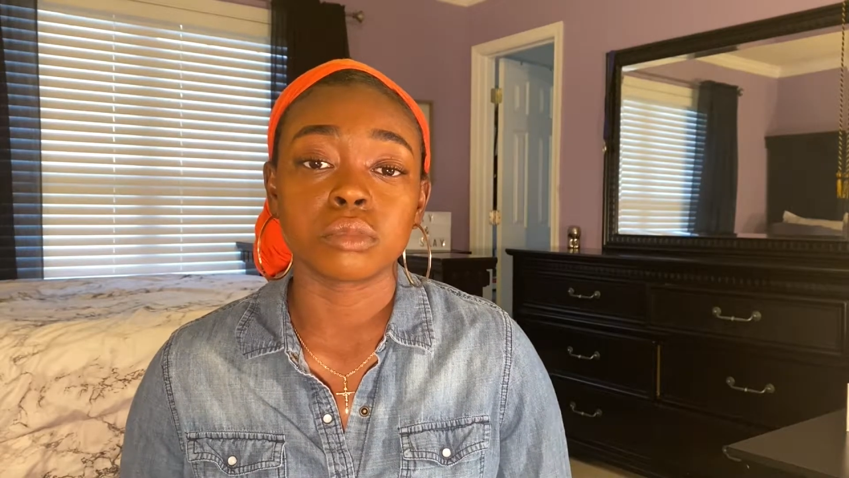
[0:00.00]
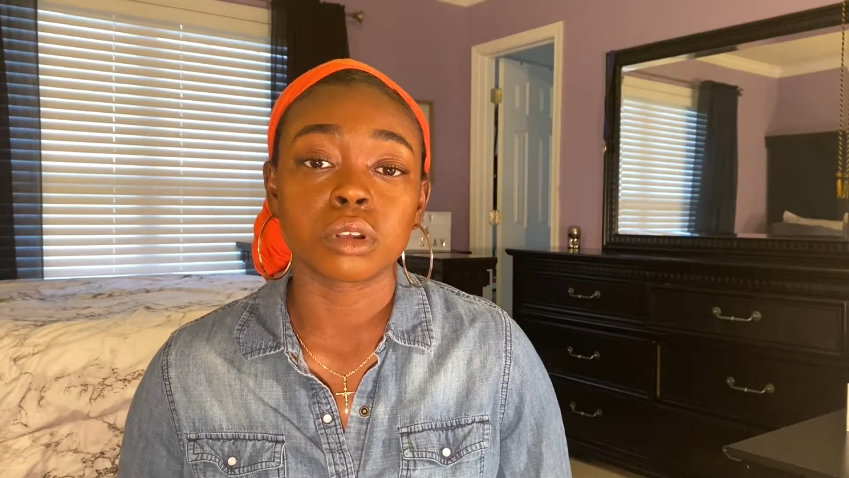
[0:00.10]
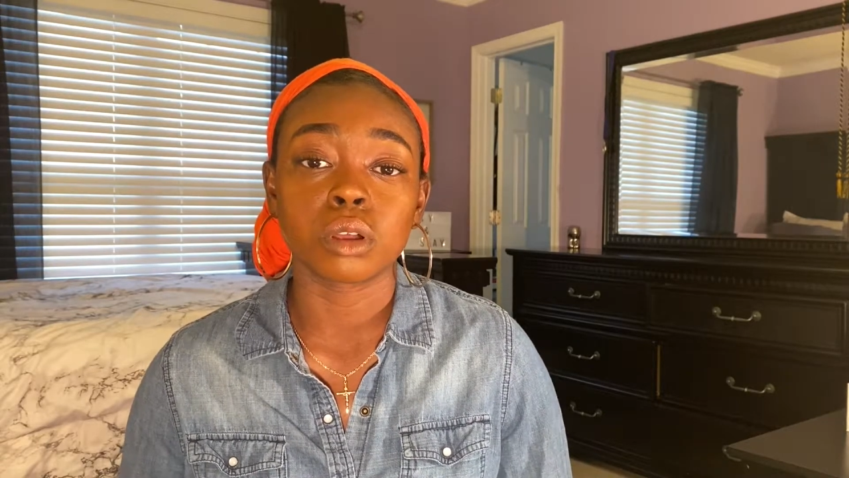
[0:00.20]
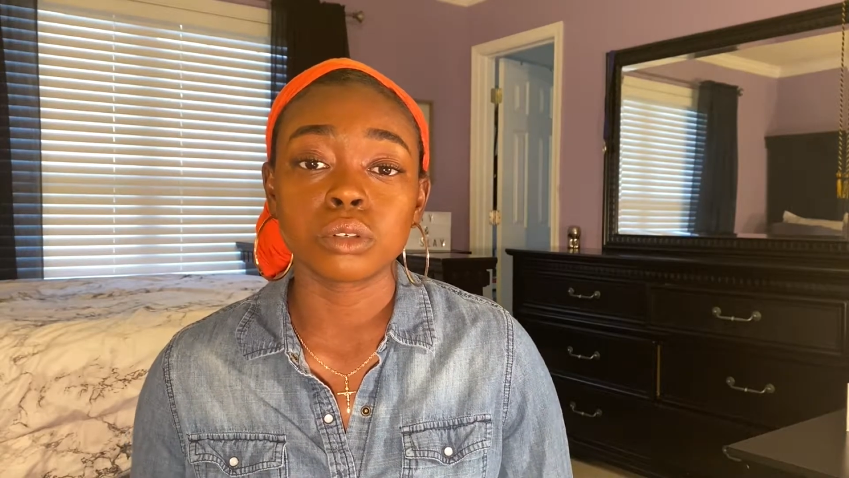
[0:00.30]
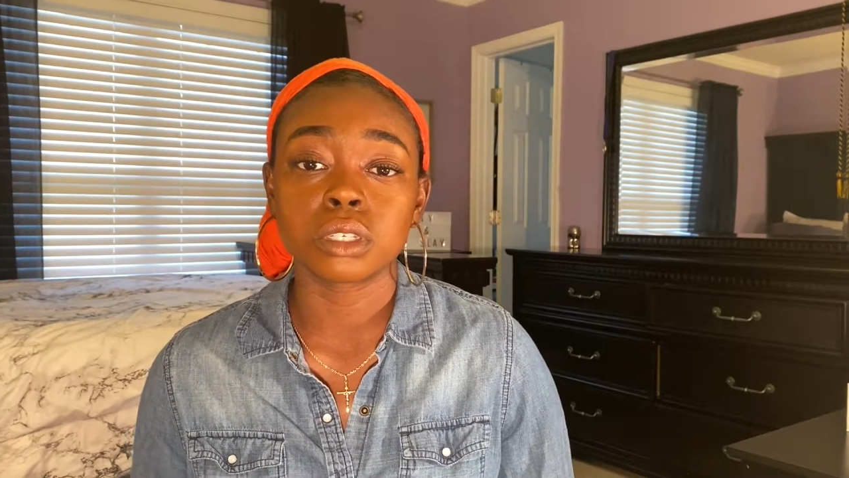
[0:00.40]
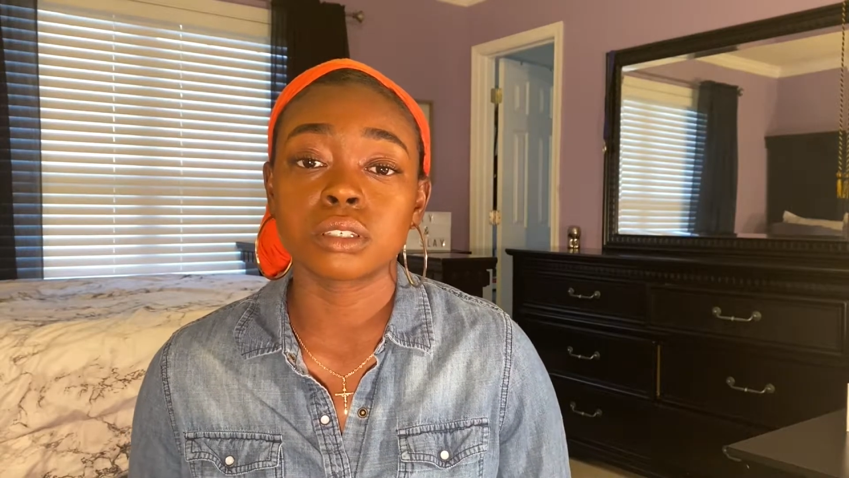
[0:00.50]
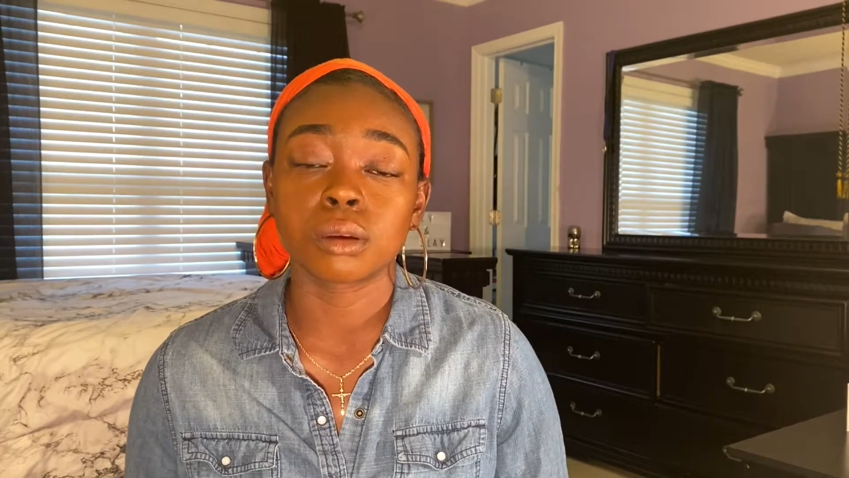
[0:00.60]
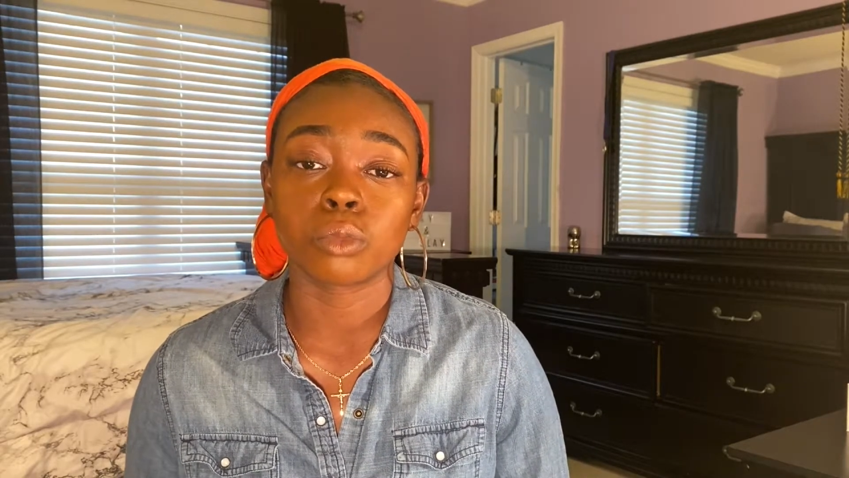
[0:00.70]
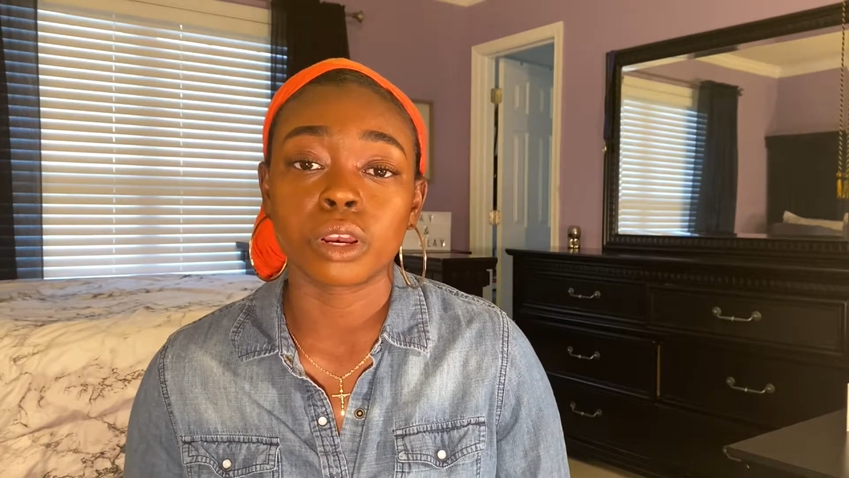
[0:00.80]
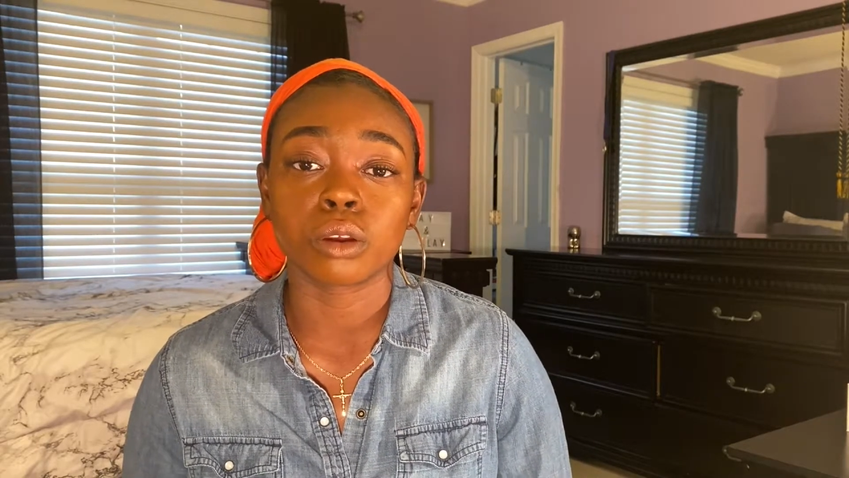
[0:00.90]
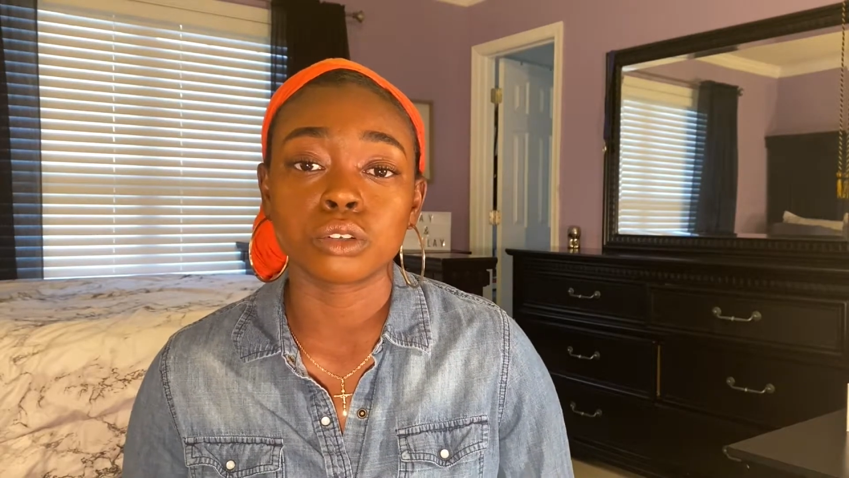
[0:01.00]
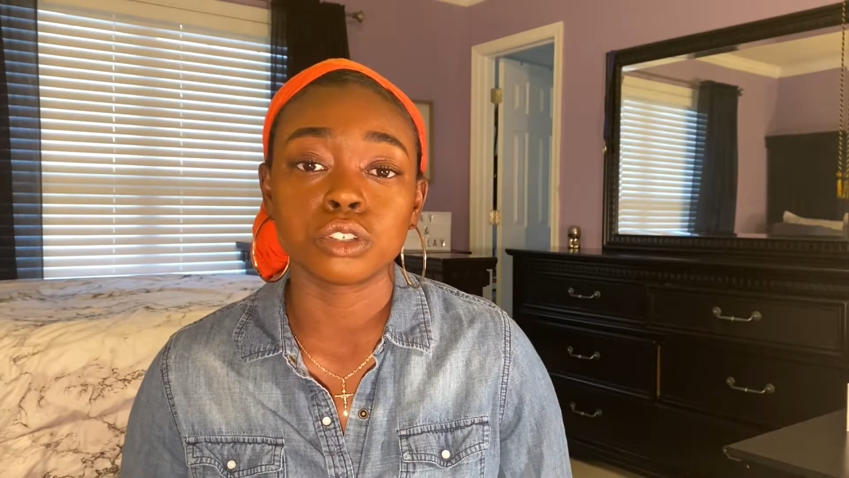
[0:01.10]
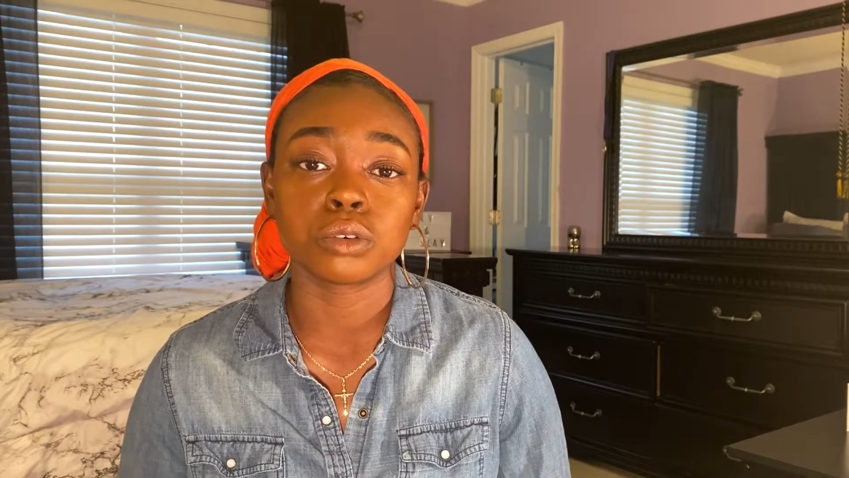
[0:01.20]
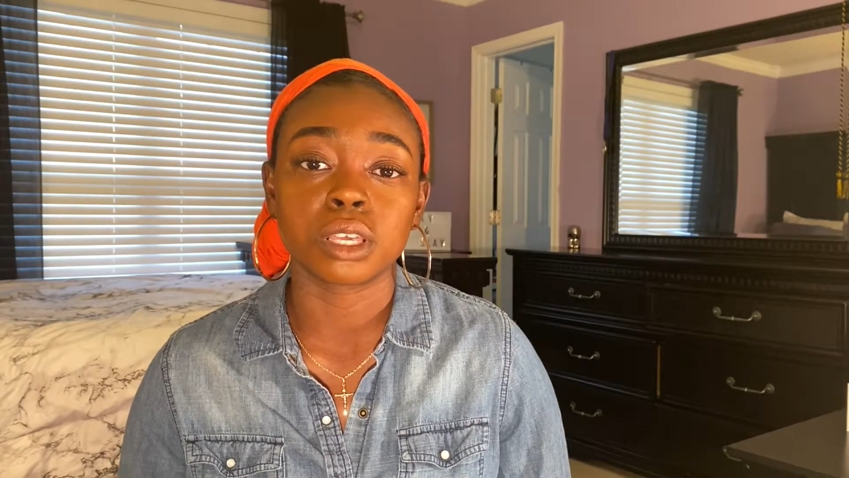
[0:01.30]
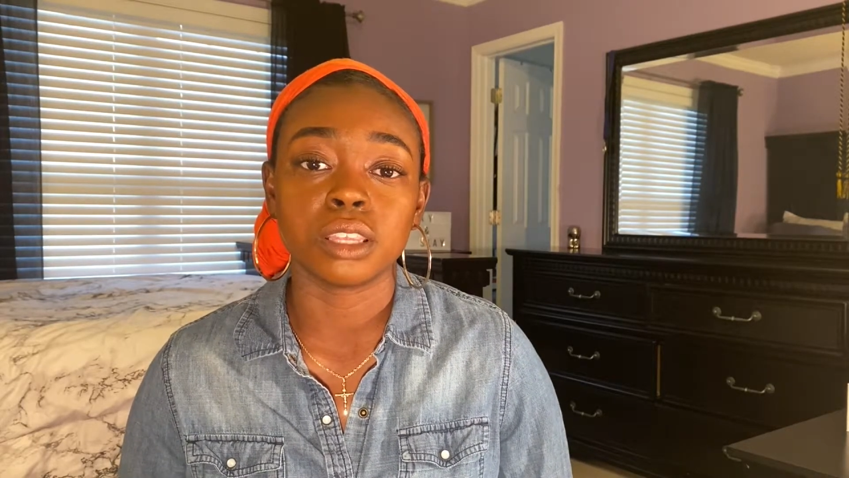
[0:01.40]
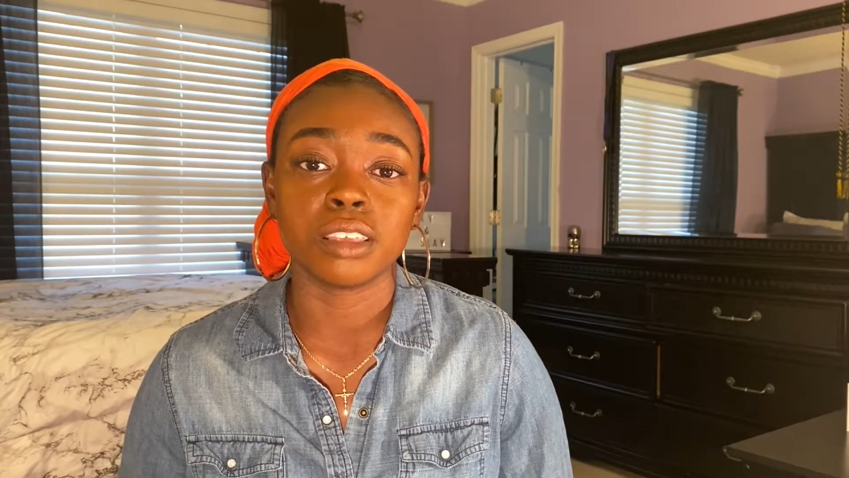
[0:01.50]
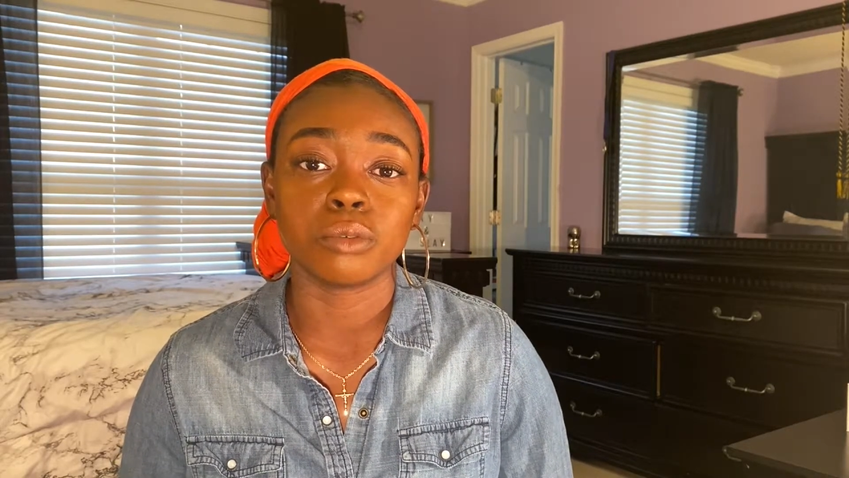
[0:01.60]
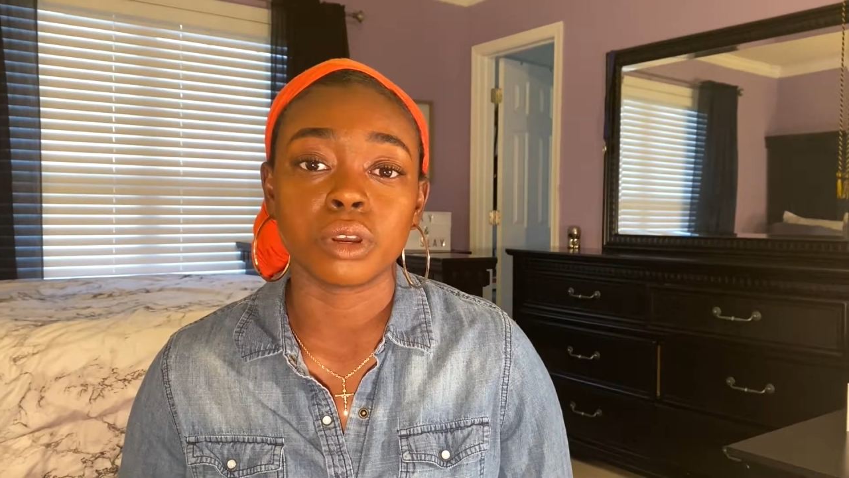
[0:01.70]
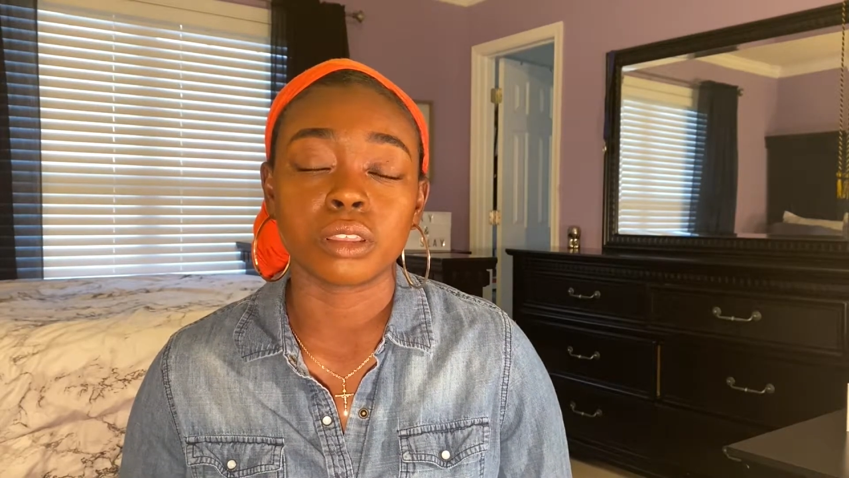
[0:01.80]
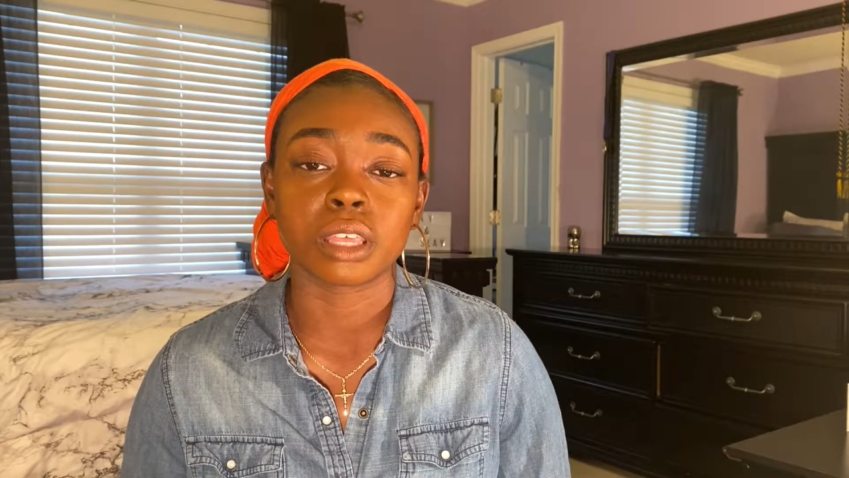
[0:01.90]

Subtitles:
close to someone else you could live with,